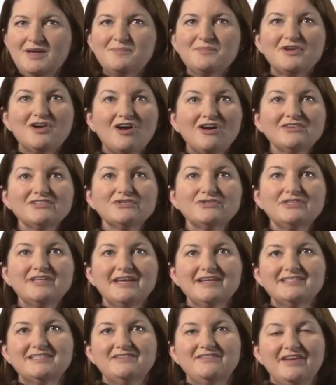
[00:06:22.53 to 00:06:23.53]
but also
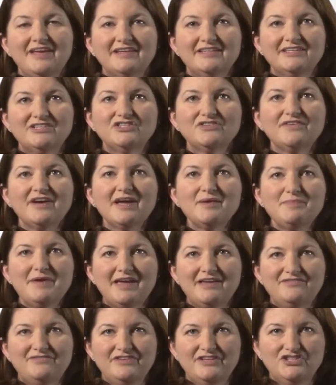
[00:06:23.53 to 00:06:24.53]
takes advantage of
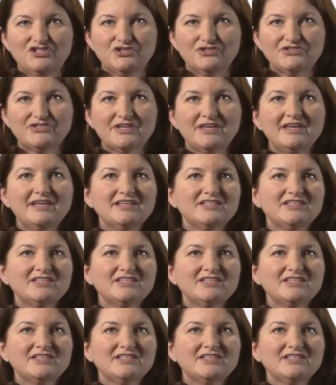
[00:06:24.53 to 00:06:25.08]
iPad features,